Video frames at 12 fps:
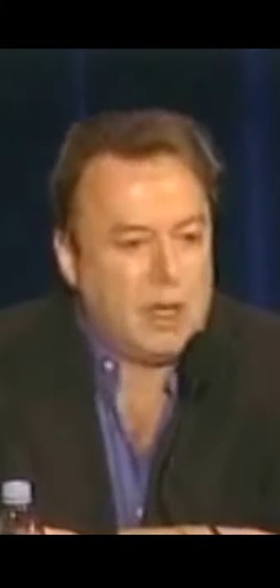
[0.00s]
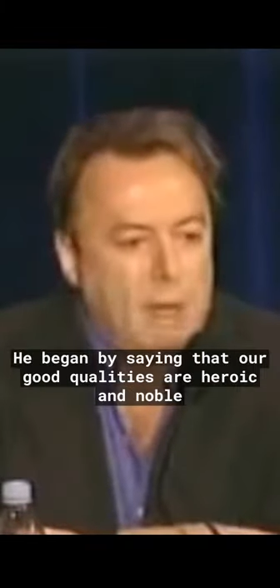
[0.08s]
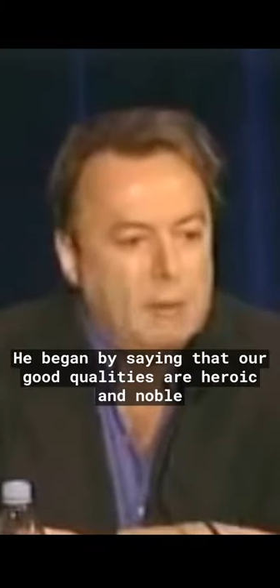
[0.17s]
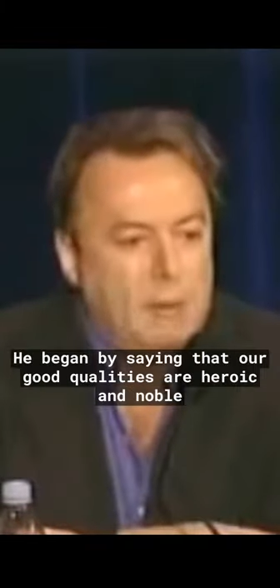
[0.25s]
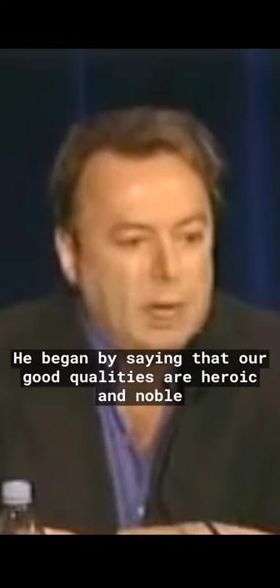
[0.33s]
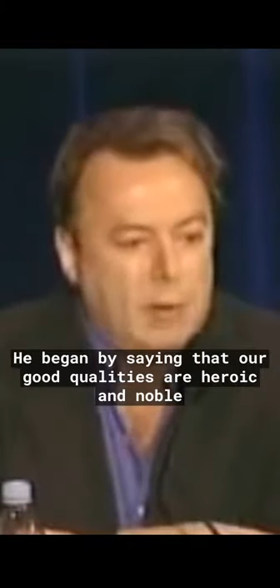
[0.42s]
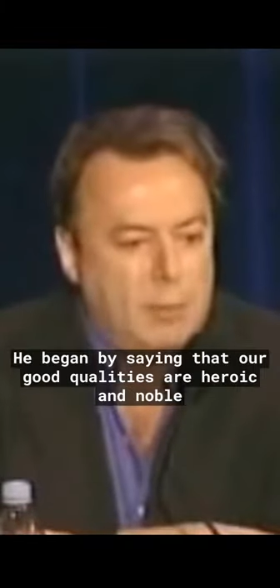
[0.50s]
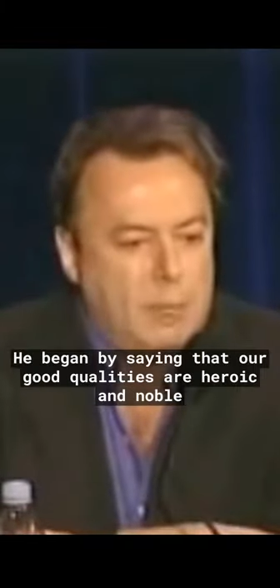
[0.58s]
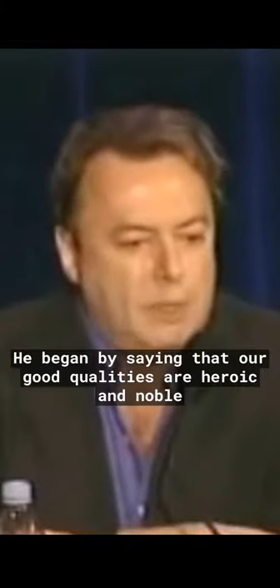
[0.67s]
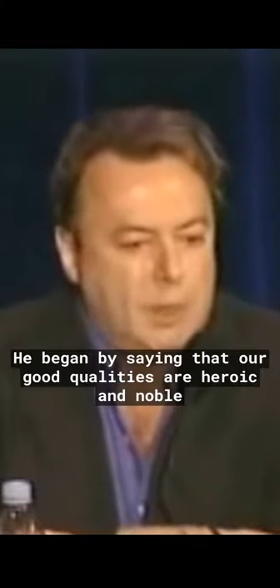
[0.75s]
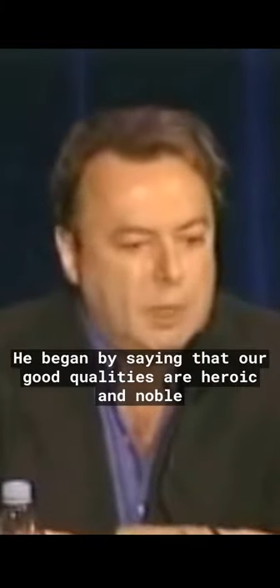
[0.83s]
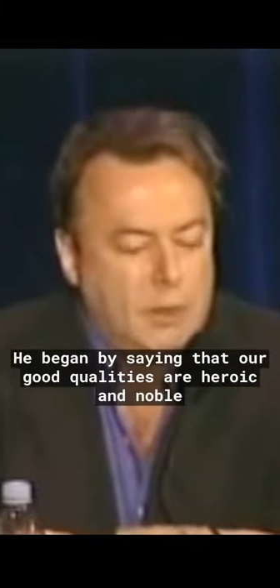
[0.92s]
He began
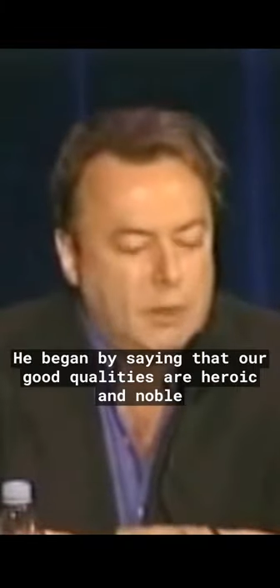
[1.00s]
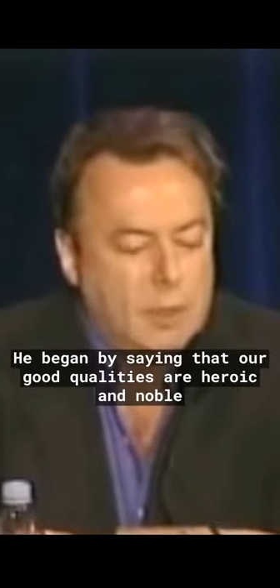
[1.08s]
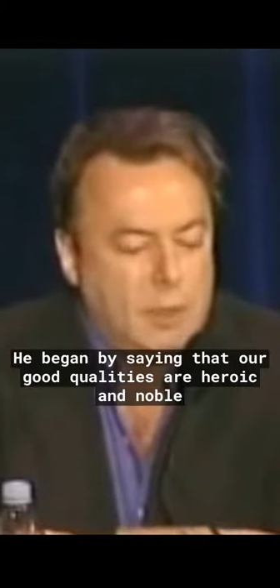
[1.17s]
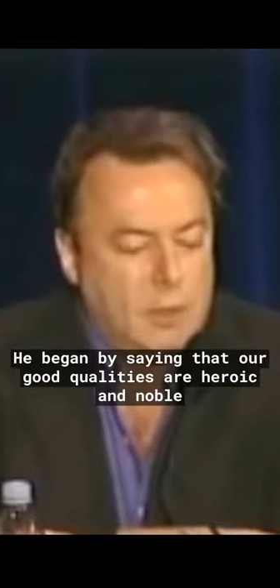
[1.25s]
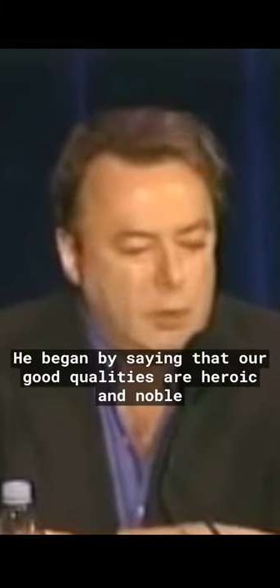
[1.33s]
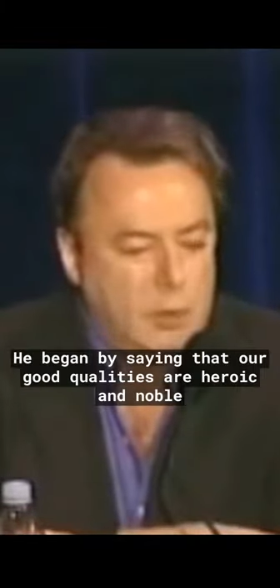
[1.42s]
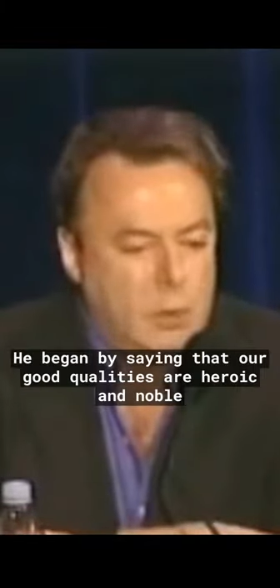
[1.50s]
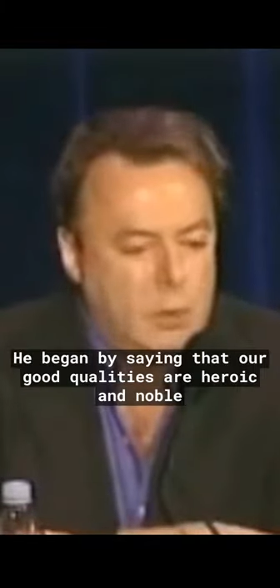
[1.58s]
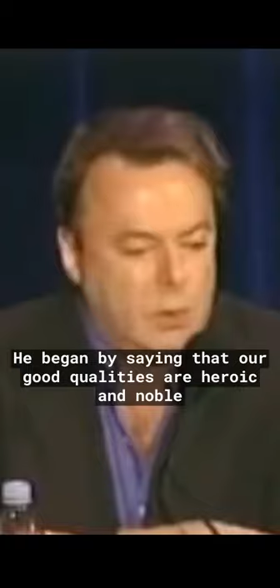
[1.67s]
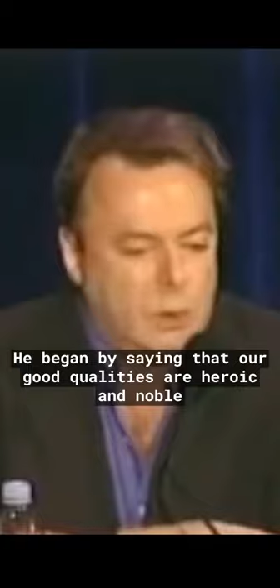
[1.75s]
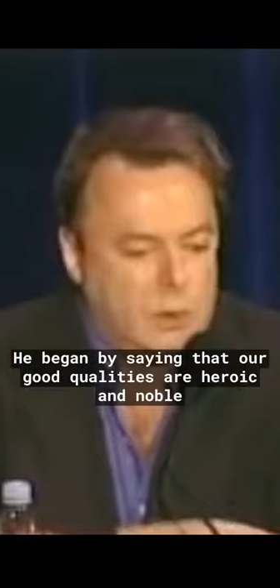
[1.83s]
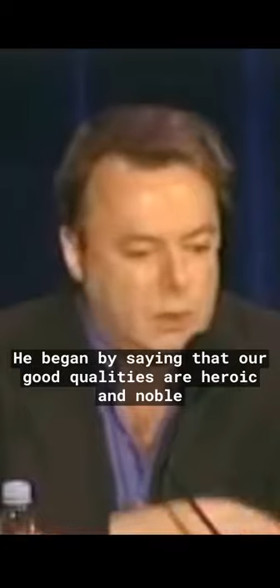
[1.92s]
by saying that our good
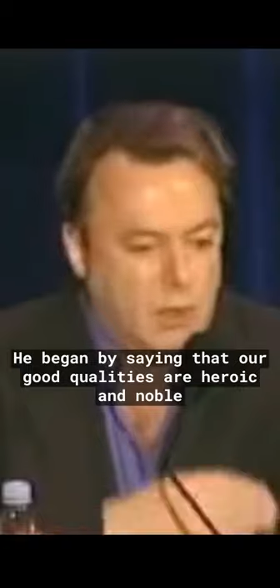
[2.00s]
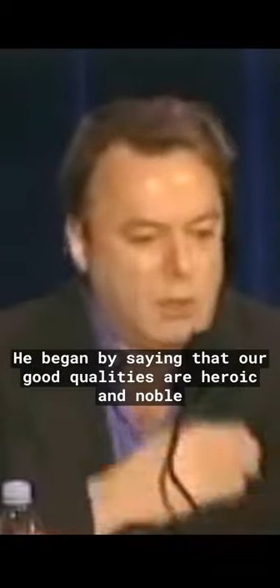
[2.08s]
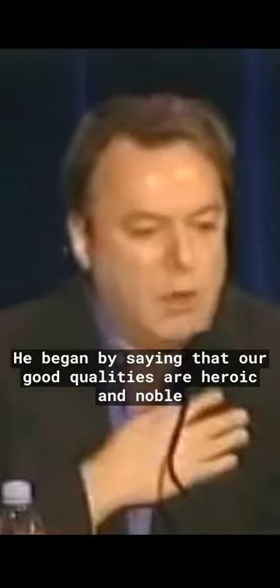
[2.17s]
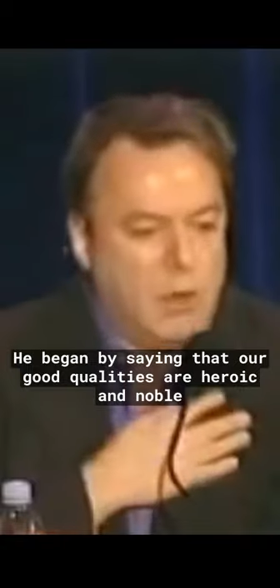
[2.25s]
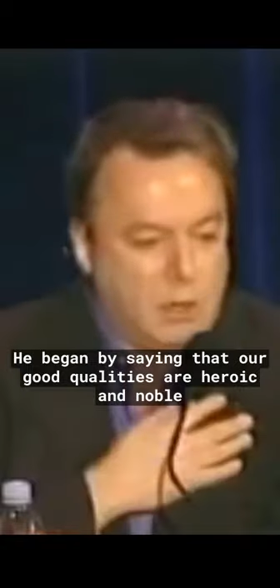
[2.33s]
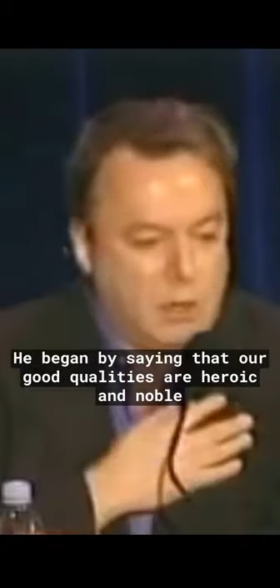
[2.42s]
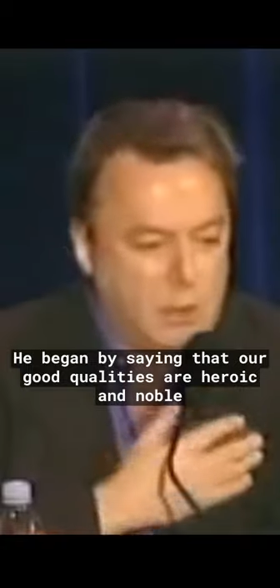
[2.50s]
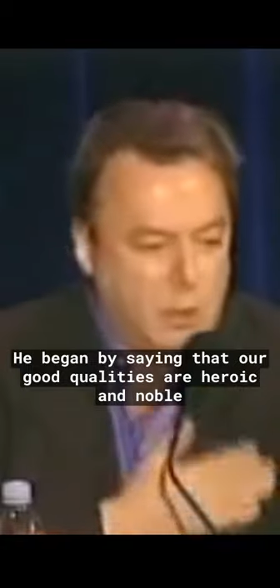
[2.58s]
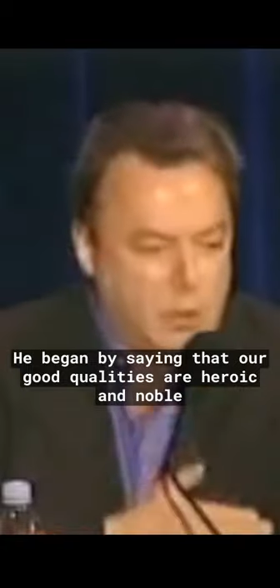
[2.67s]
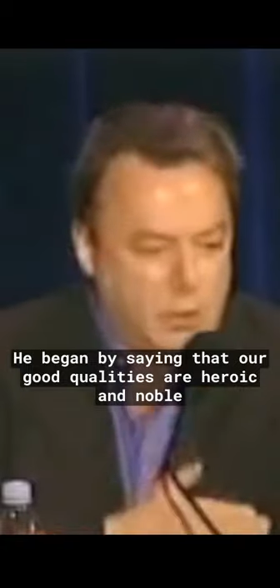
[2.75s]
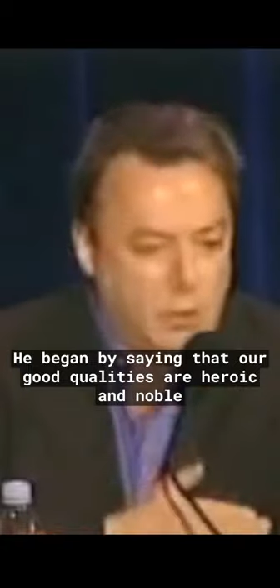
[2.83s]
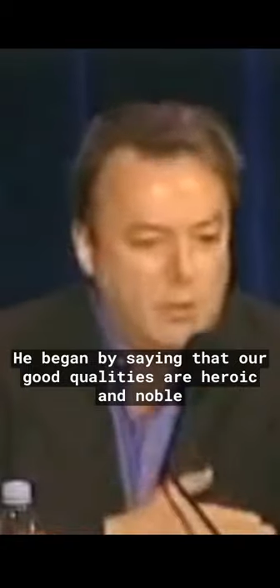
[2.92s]
qualities, our heroic and
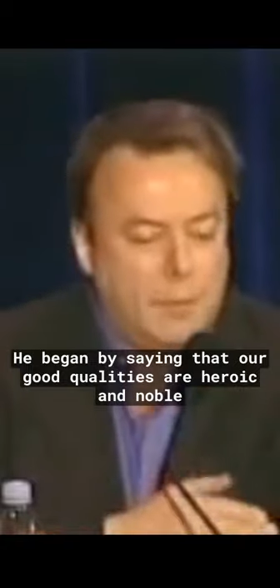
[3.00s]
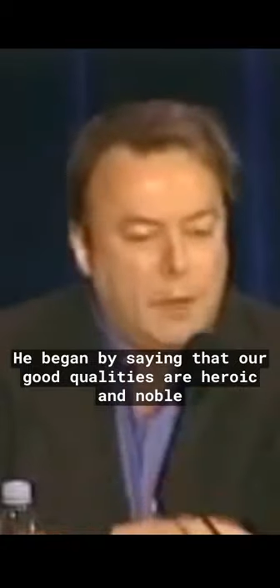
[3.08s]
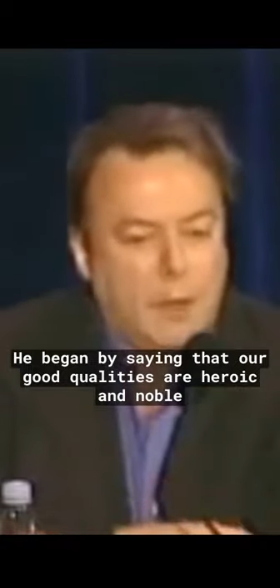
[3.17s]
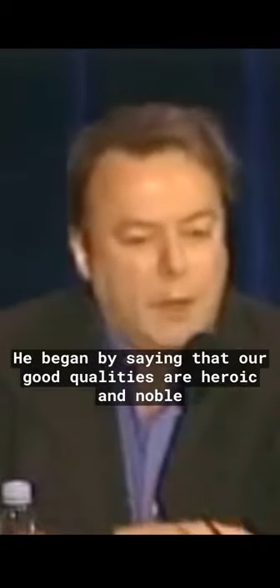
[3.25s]
noble